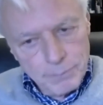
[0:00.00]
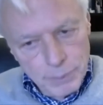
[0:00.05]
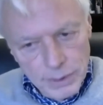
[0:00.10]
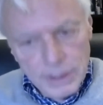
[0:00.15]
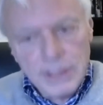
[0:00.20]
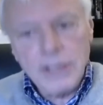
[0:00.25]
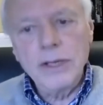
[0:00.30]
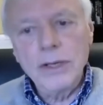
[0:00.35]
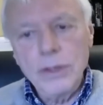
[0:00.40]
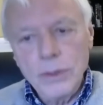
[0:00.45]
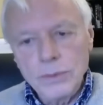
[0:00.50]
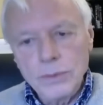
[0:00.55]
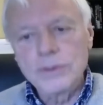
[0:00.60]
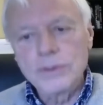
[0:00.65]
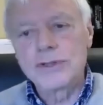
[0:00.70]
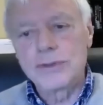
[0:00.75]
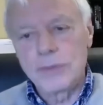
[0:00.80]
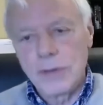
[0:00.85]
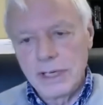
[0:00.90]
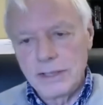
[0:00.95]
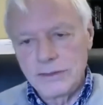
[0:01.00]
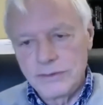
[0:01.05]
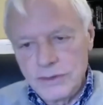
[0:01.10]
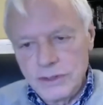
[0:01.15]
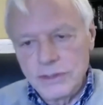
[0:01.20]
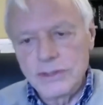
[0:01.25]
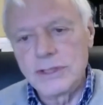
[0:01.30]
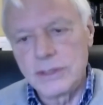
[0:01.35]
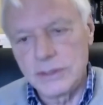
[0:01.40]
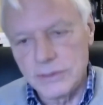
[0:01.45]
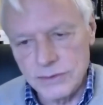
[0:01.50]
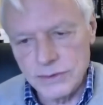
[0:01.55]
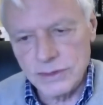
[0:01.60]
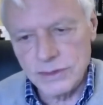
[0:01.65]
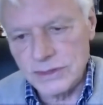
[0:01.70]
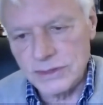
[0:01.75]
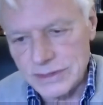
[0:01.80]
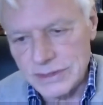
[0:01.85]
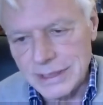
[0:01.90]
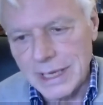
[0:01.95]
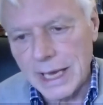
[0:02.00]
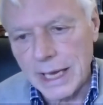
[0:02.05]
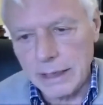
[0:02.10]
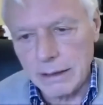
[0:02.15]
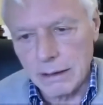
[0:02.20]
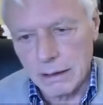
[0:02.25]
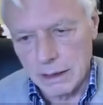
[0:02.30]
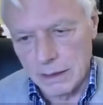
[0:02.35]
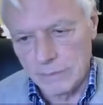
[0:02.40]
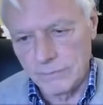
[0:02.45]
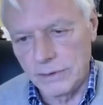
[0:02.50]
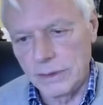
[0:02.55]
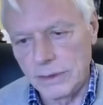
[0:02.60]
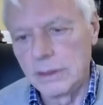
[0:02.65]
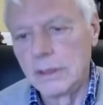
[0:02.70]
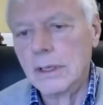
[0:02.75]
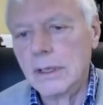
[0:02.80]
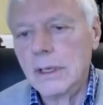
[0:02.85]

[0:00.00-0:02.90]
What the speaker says: pretty huge transition since 9/11